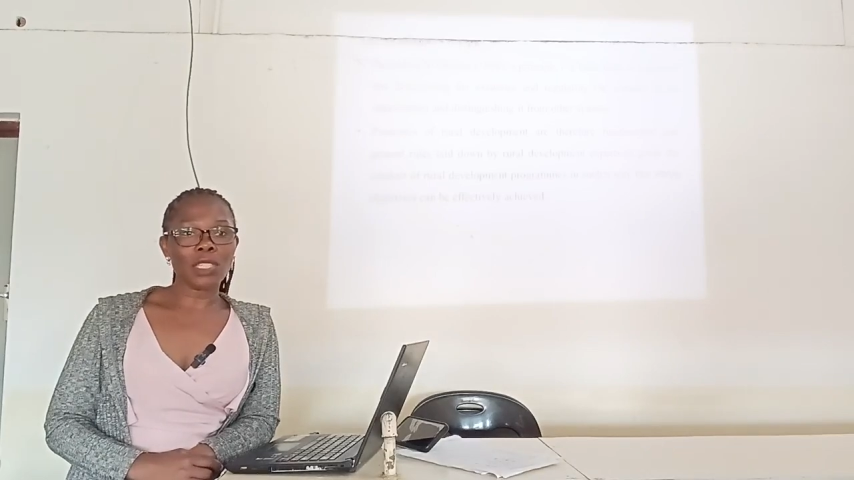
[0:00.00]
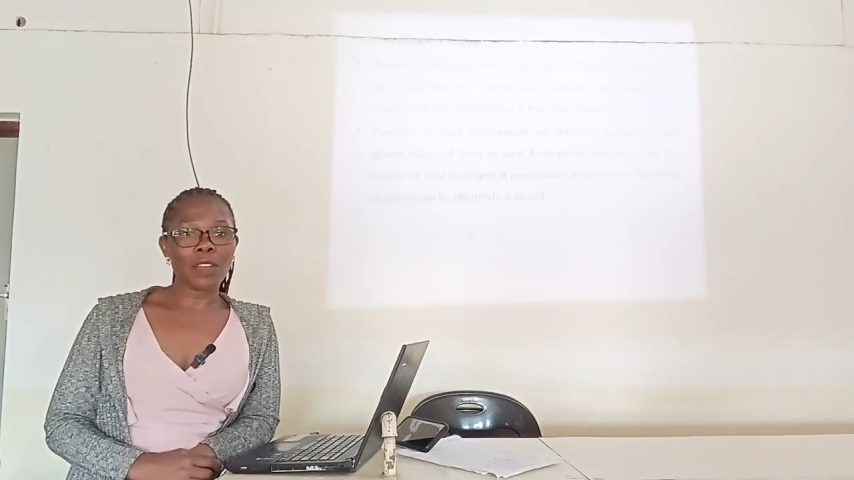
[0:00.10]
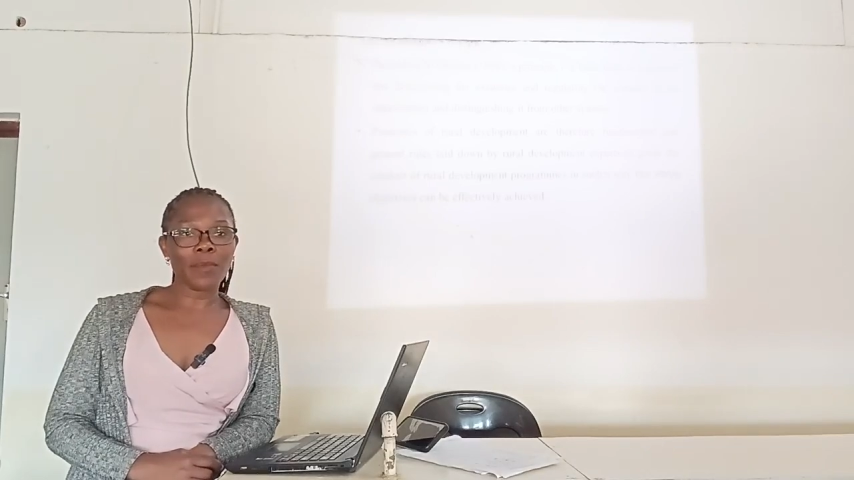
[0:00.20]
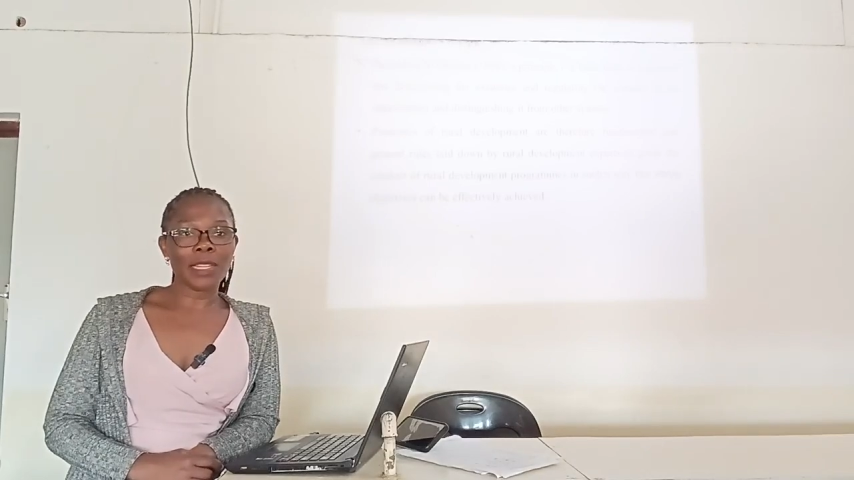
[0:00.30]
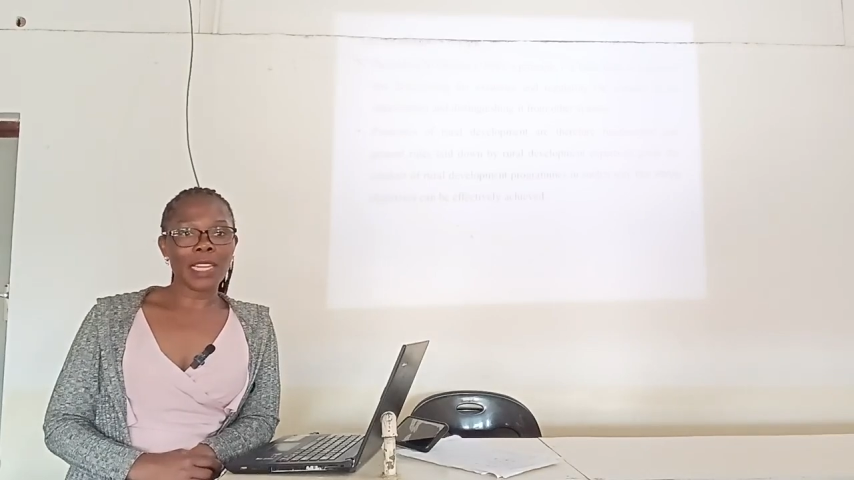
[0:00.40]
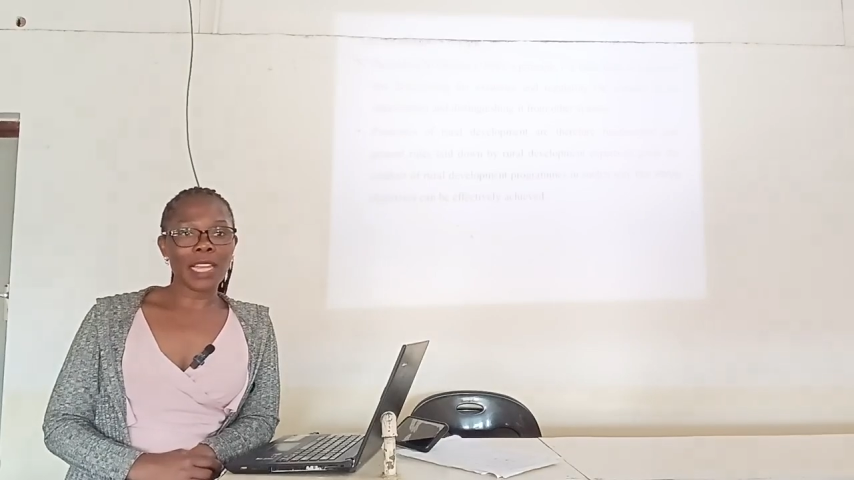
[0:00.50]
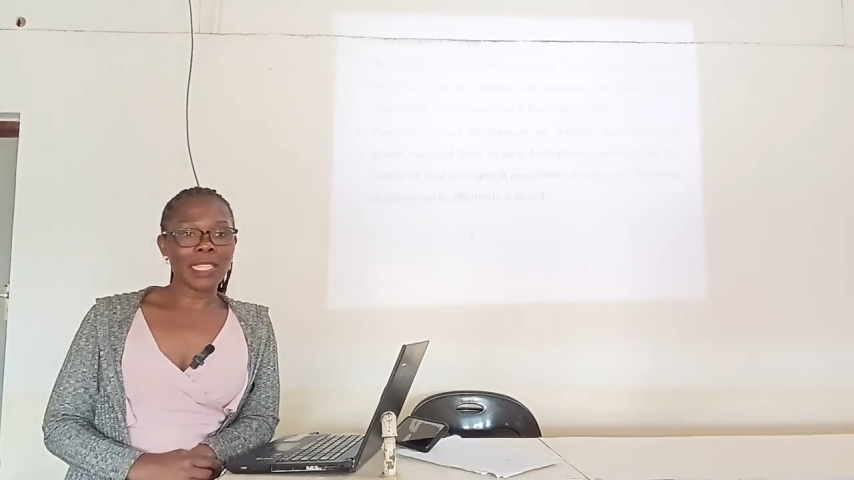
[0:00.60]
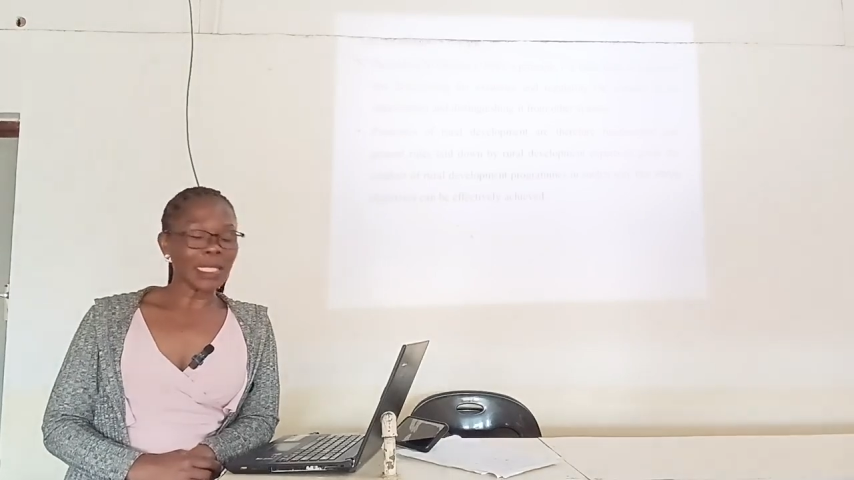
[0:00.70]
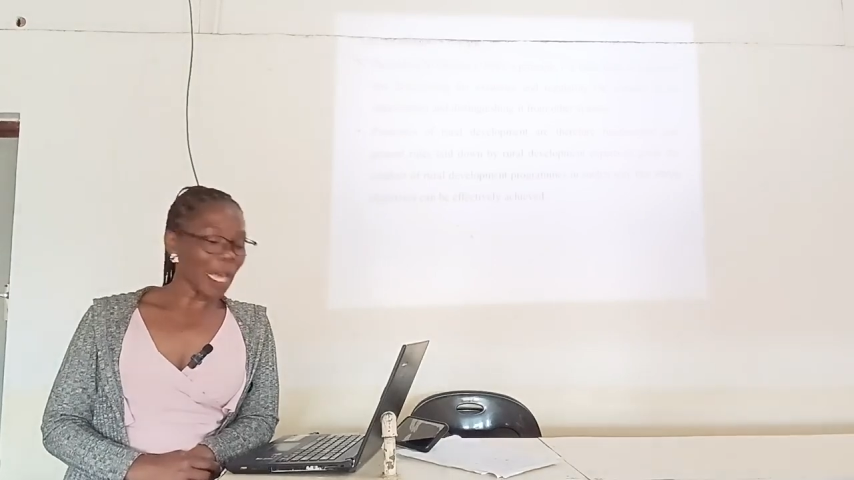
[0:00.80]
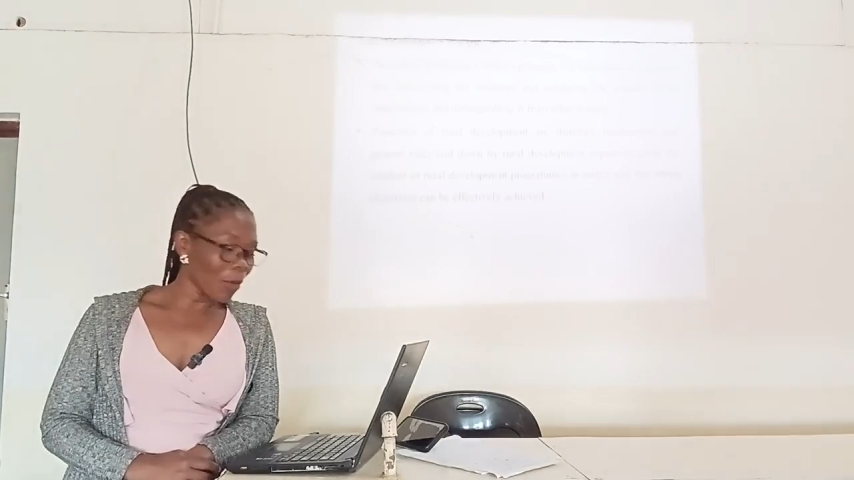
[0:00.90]
which have been
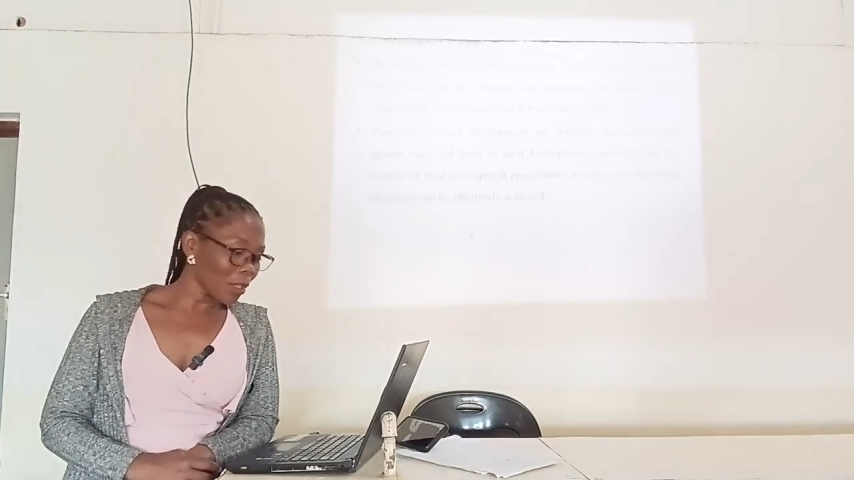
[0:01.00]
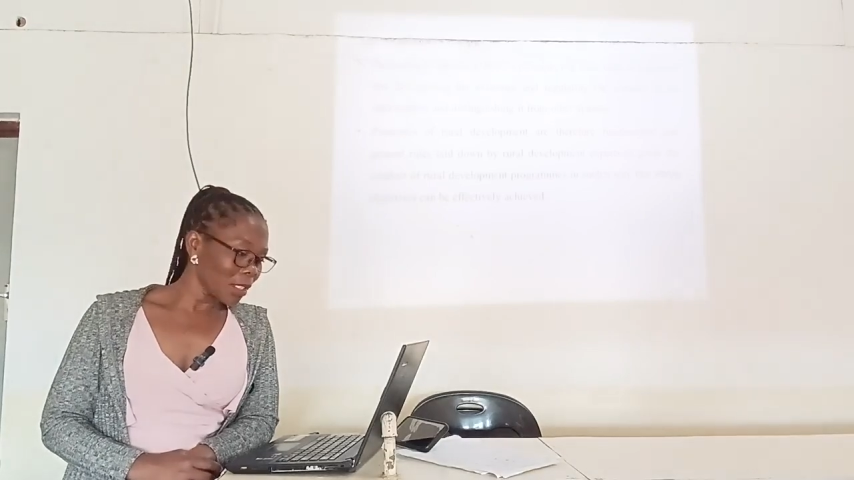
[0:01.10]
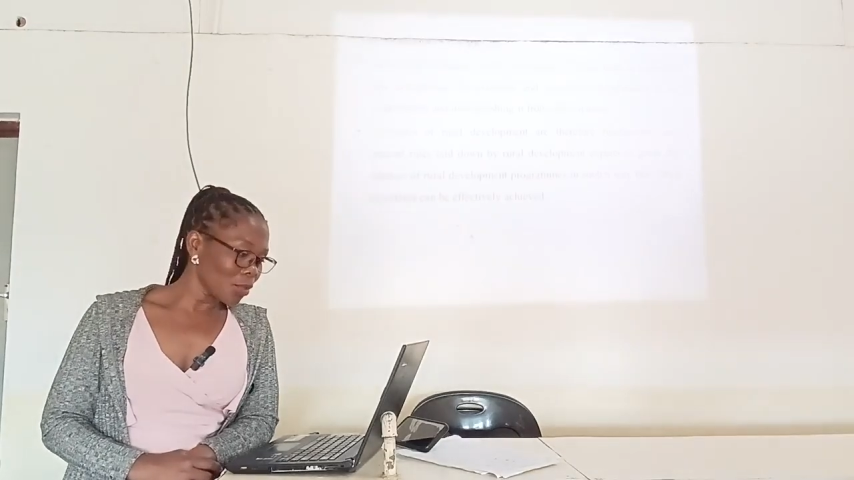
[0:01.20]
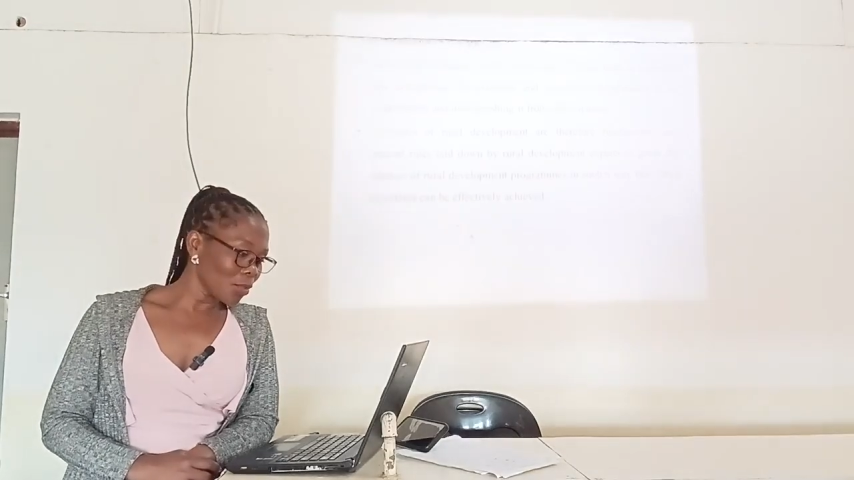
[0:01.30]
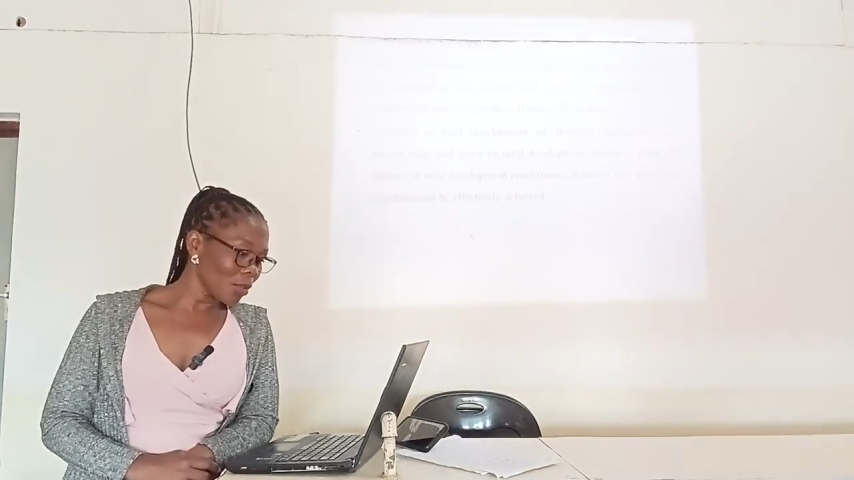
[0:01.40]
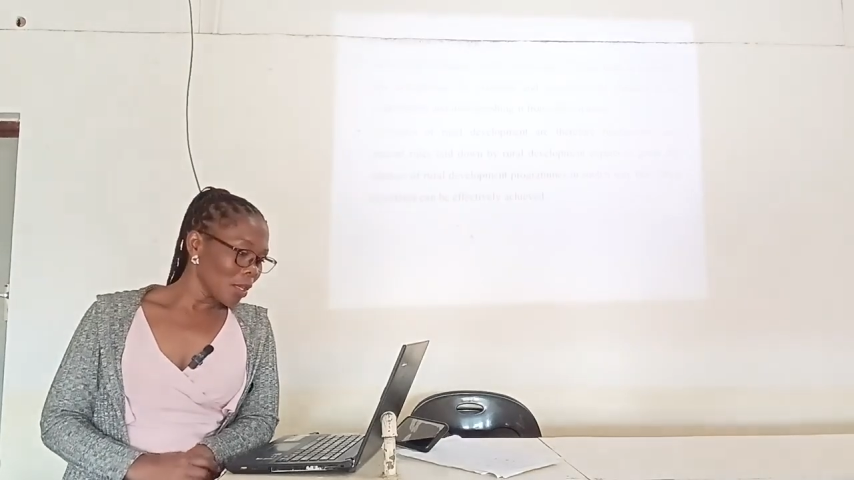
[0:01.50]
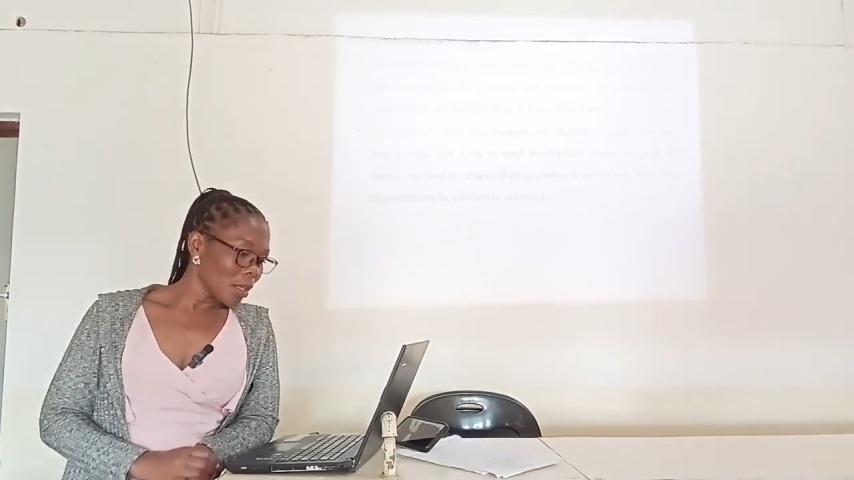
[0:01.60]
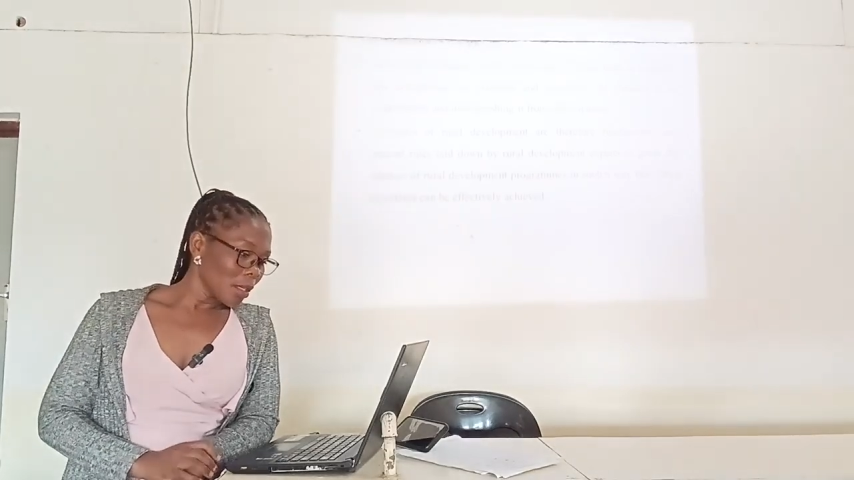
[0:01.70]
laid down to